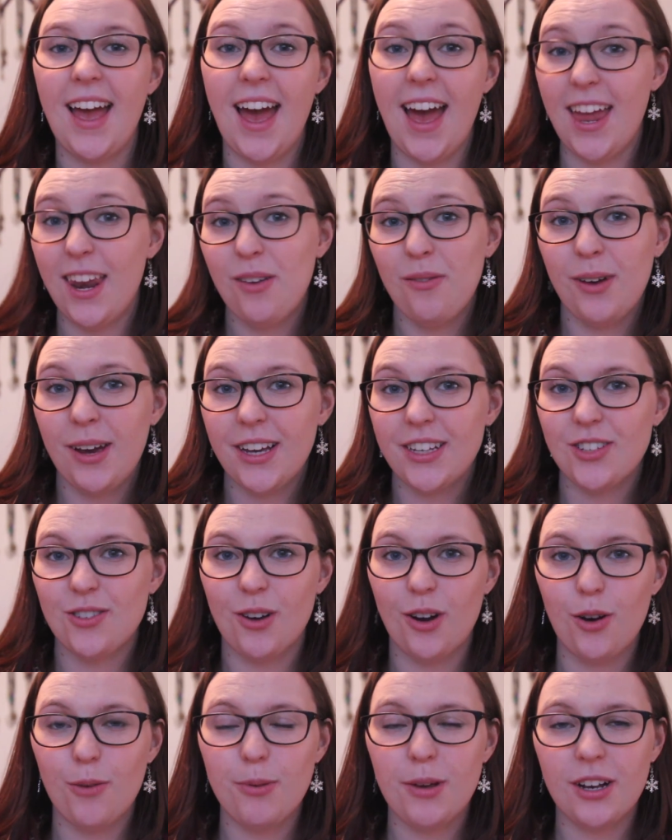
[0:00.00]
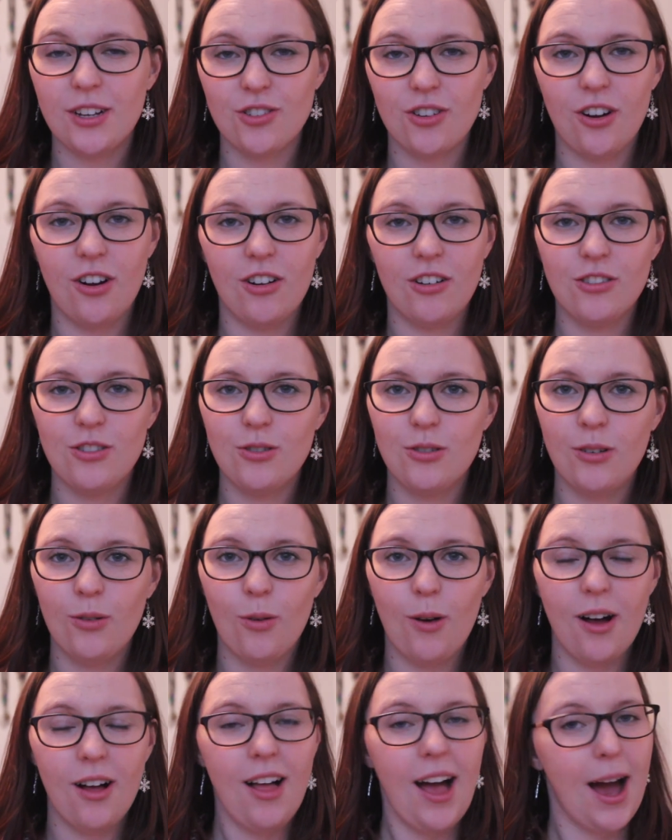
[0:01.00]
Anyway, so I hope you guys are all doing
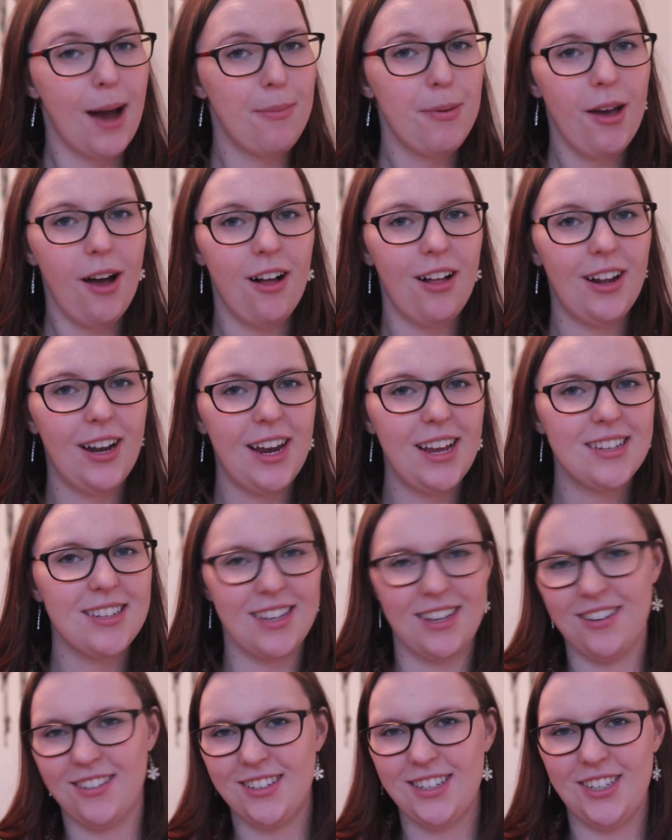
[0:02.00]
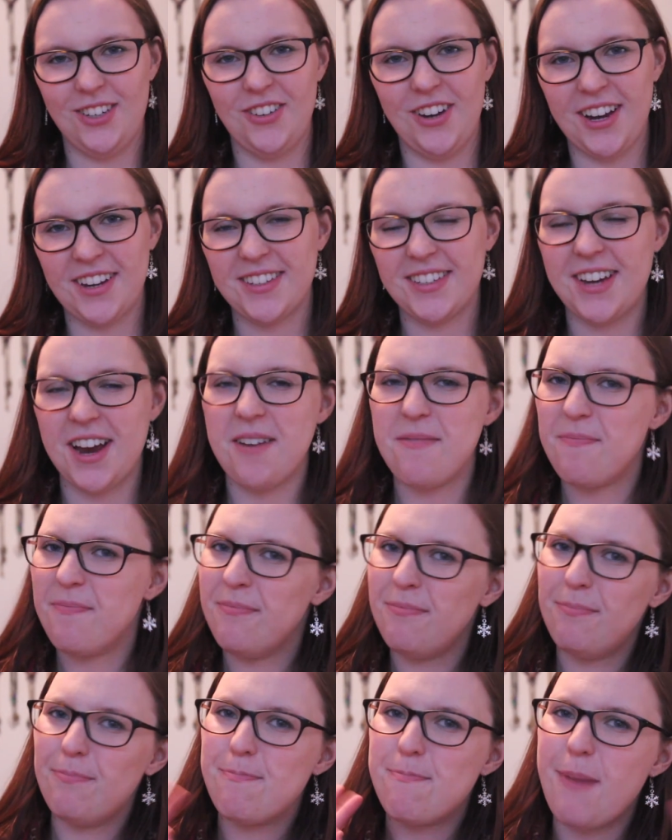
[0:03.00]
well. Happy holidays, and I'll see you next time.
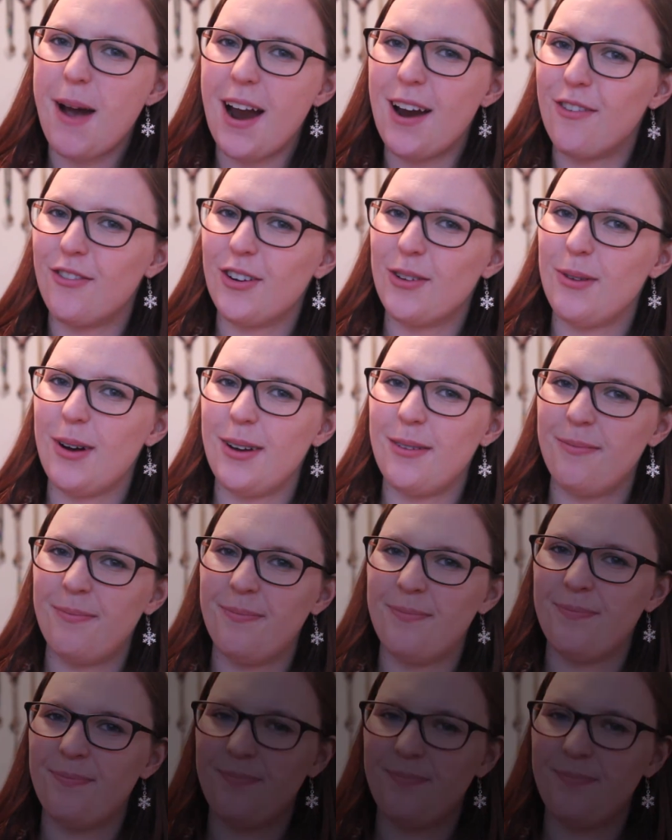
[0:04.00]
Bye, everyone.